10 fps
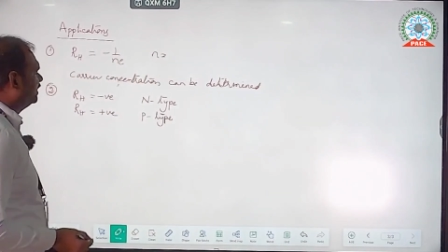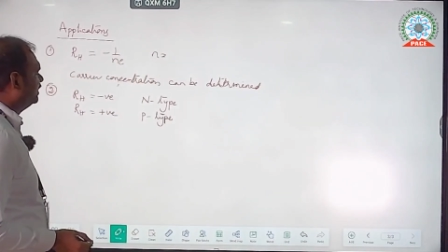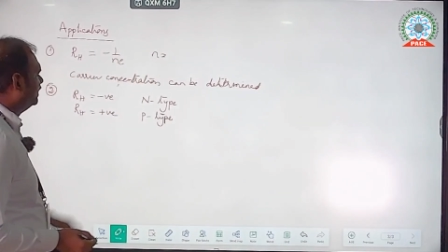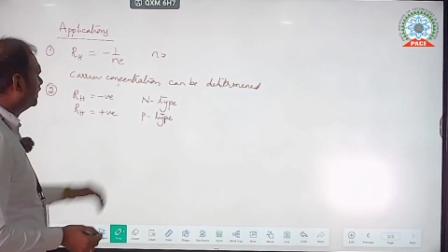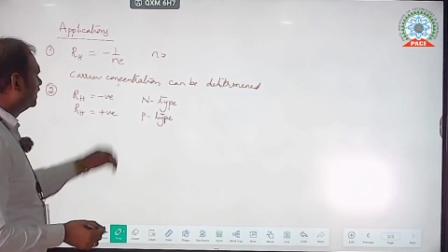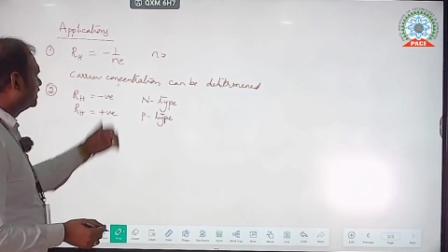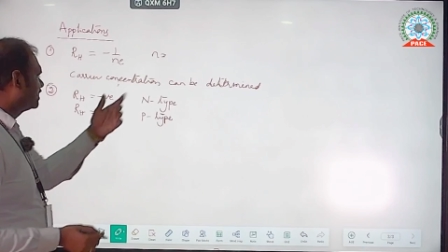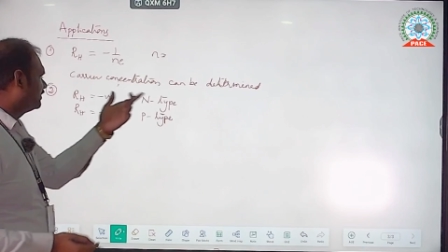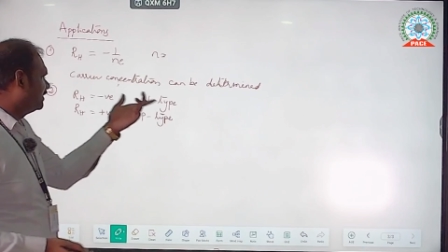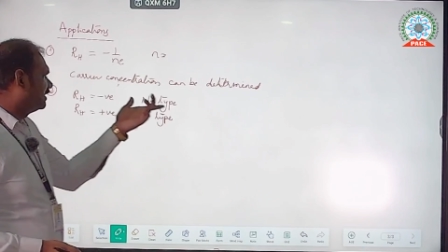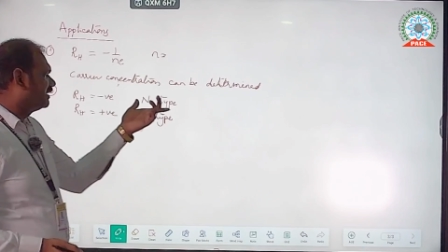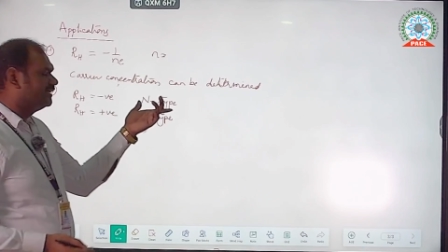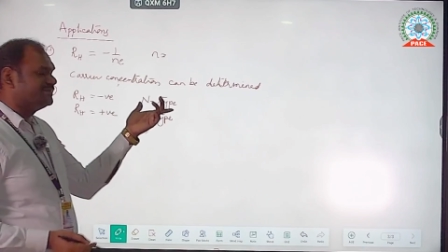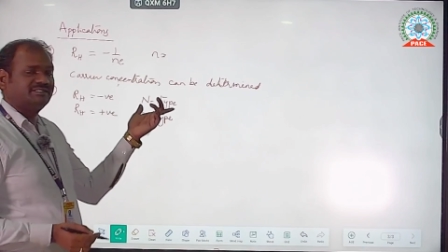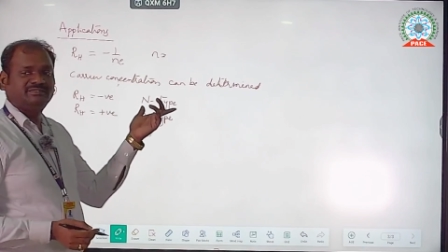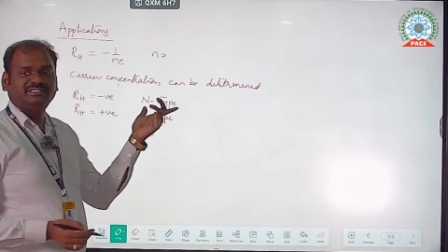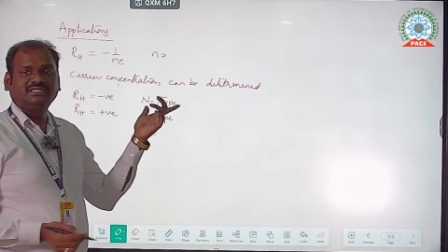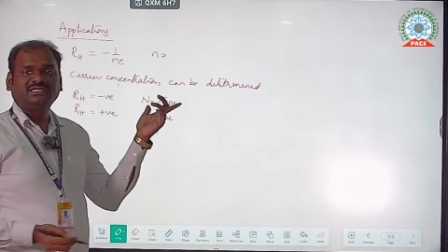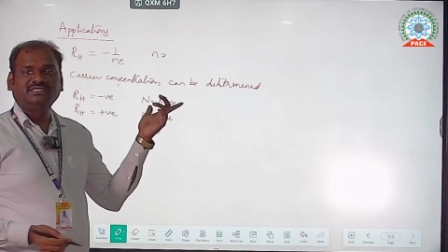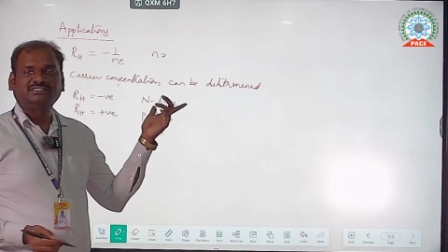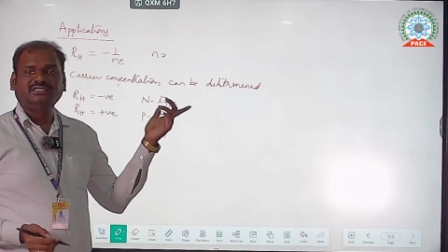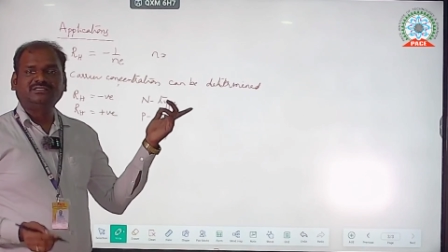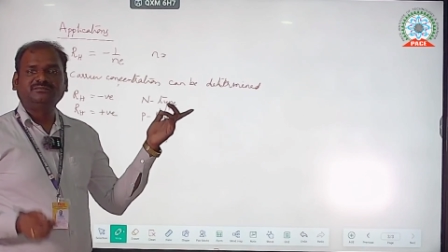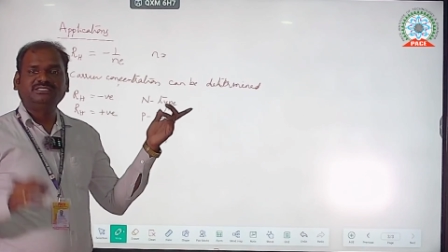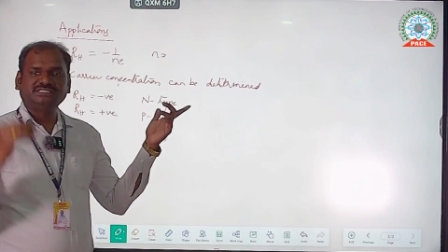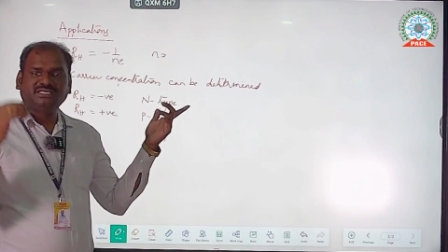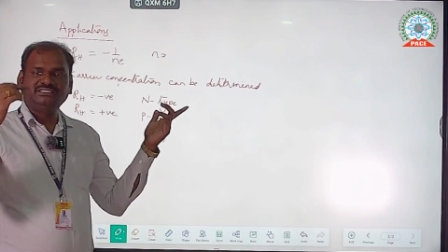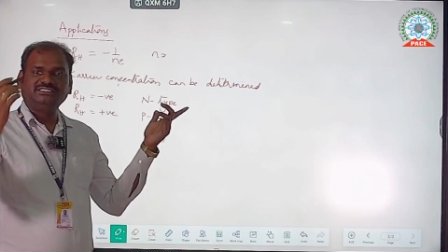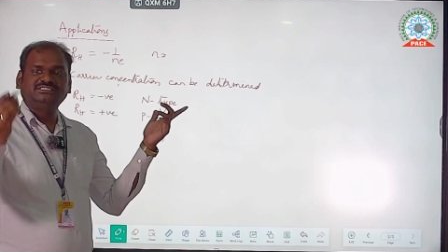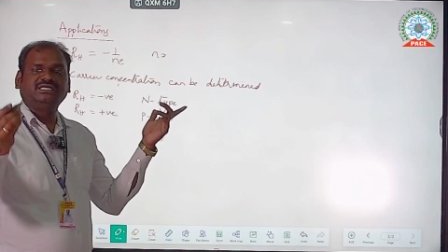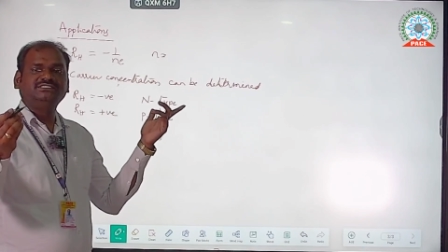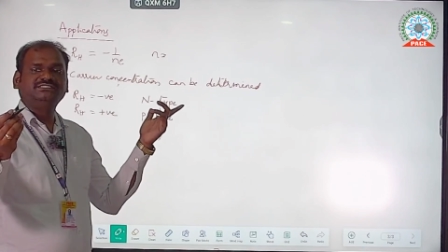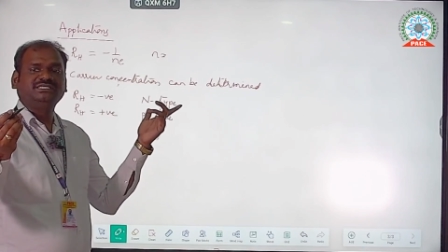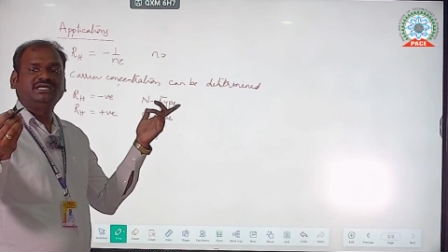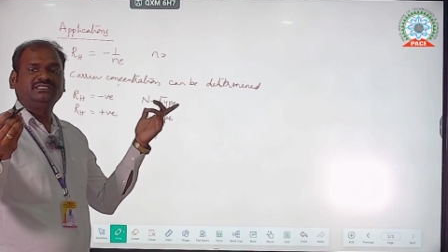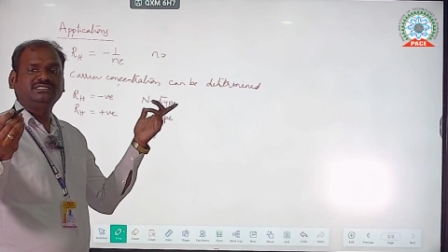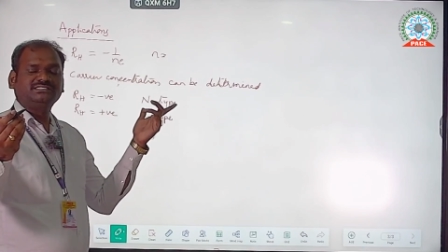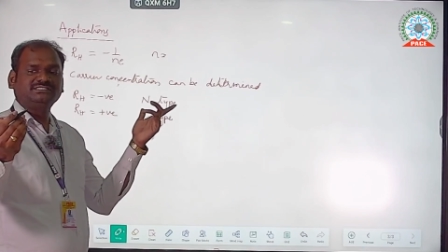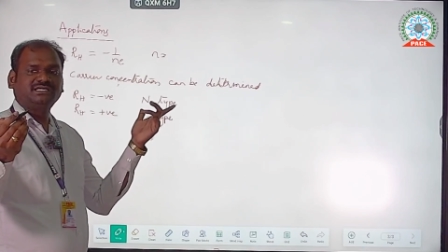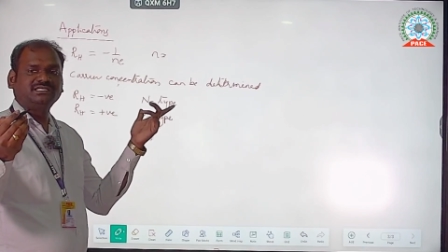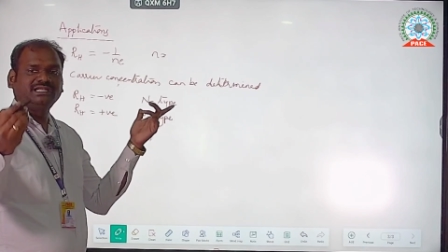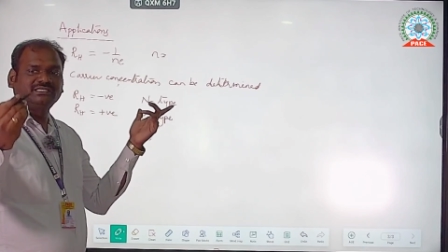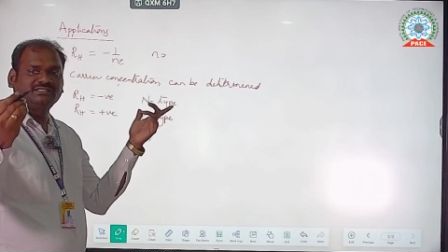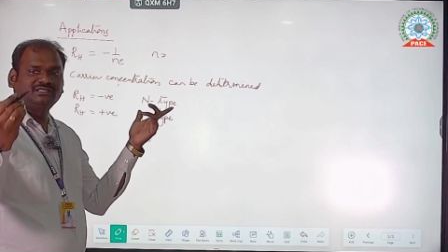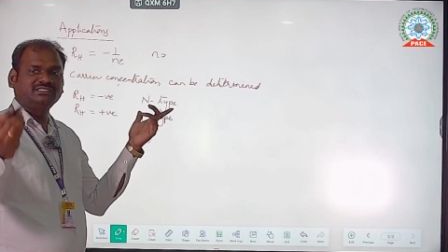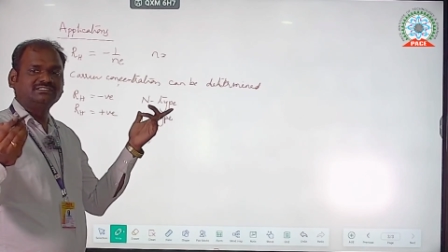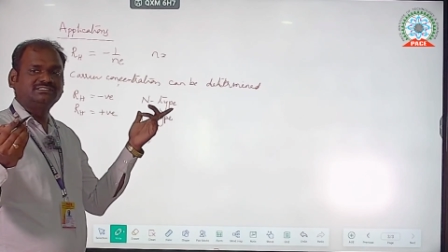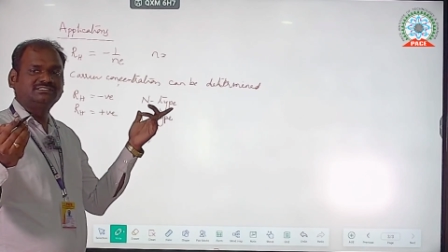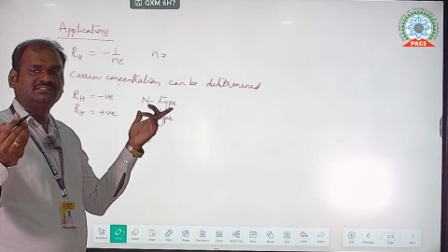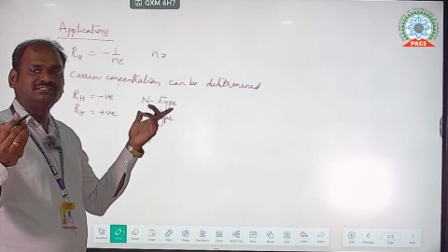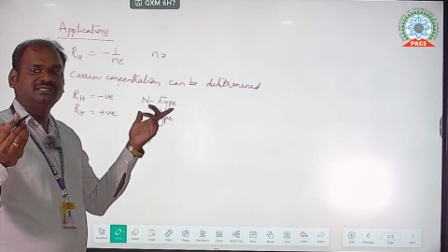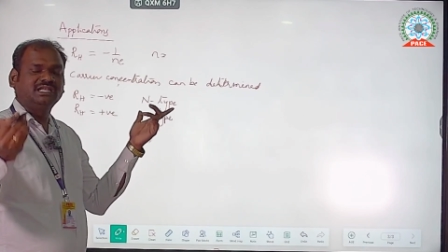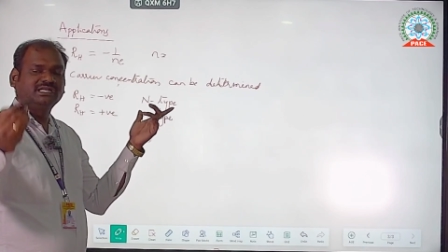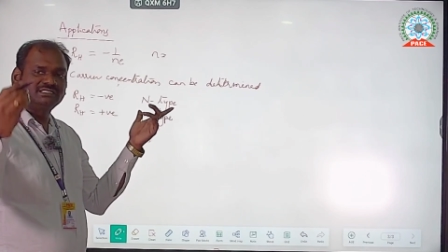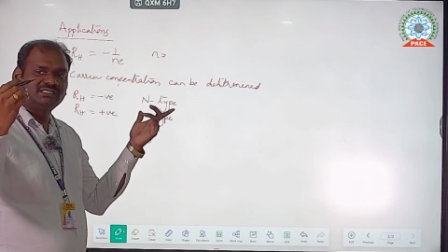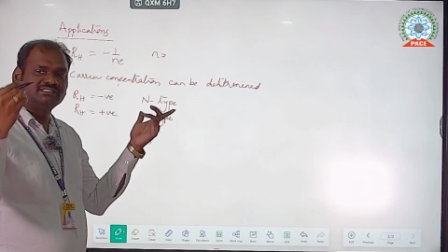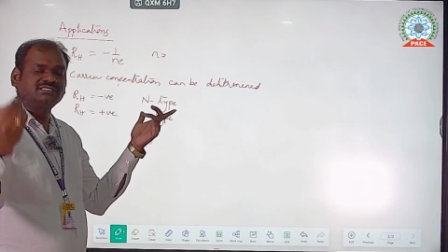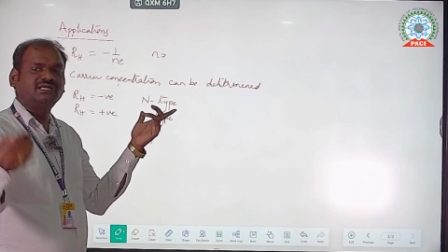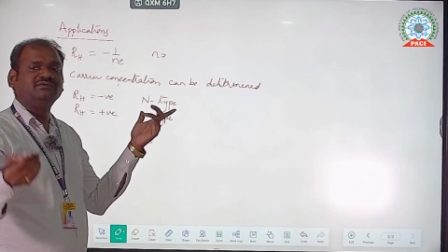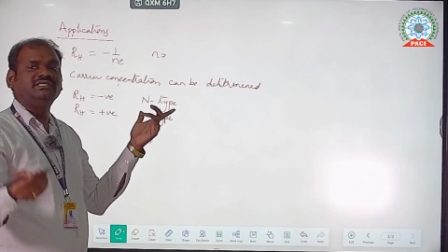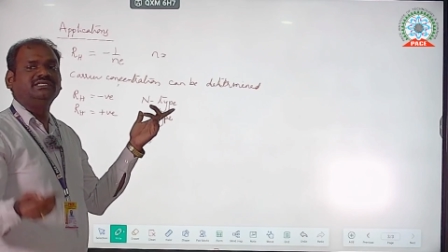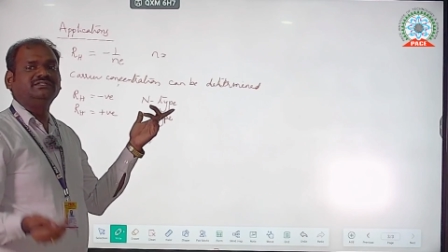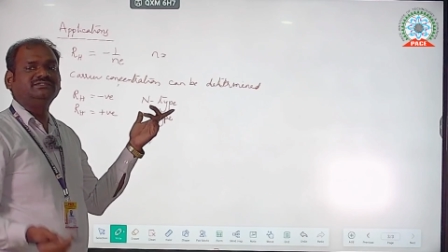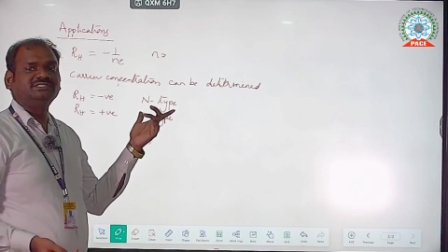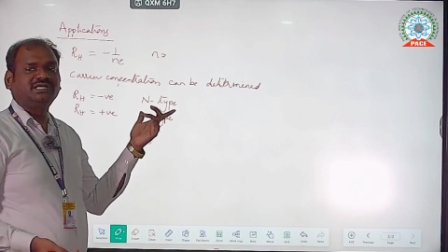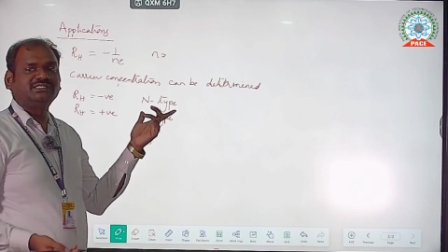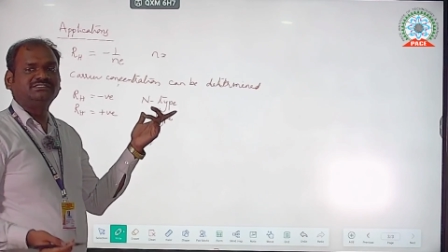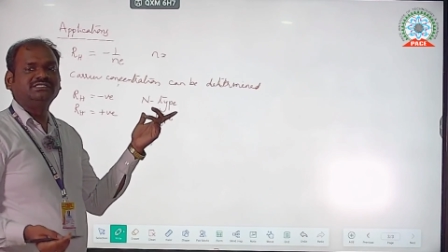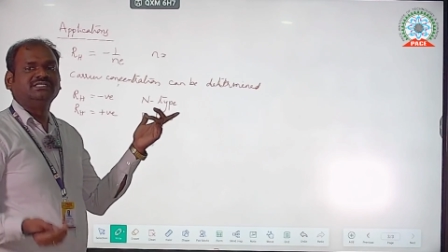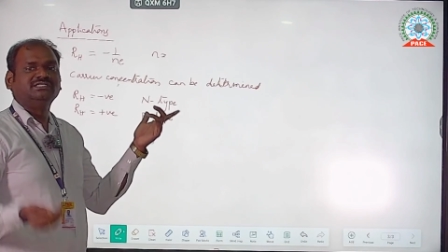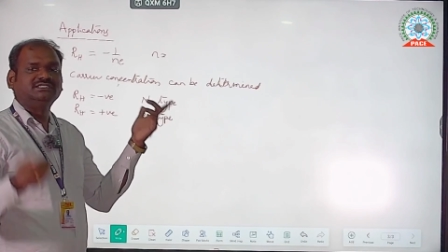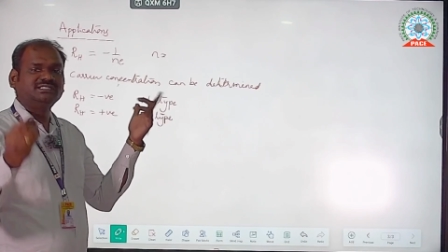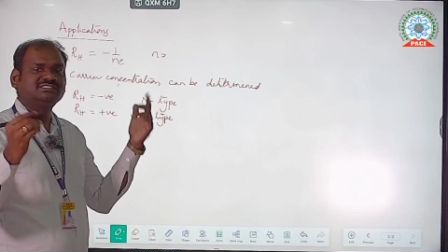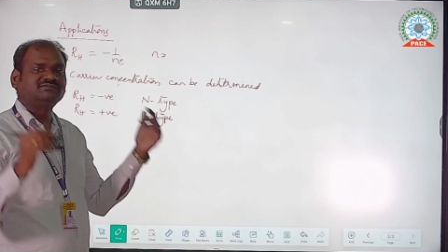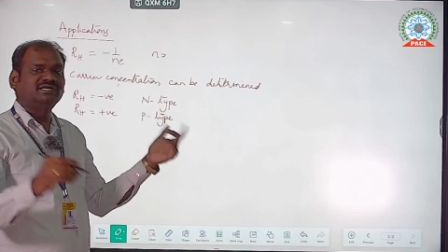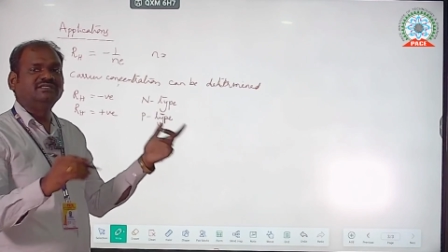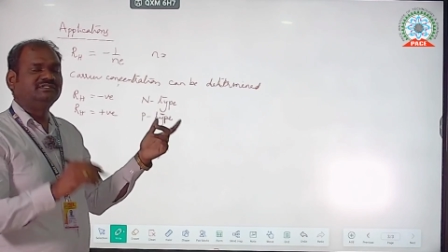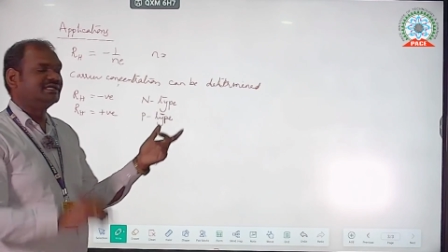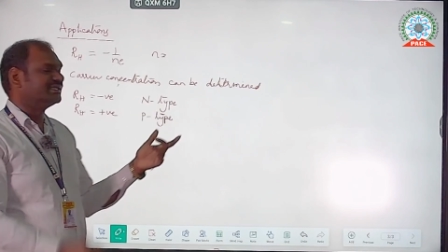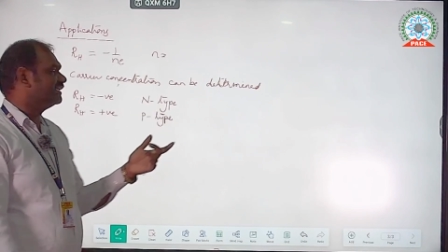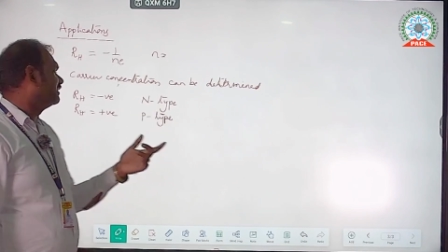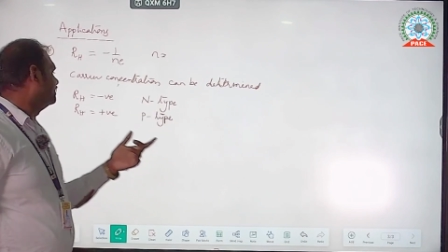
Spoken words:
in case of n-type semiconductor, majority charge carriers are electrons. Electrons have negative charge. That's why we are getting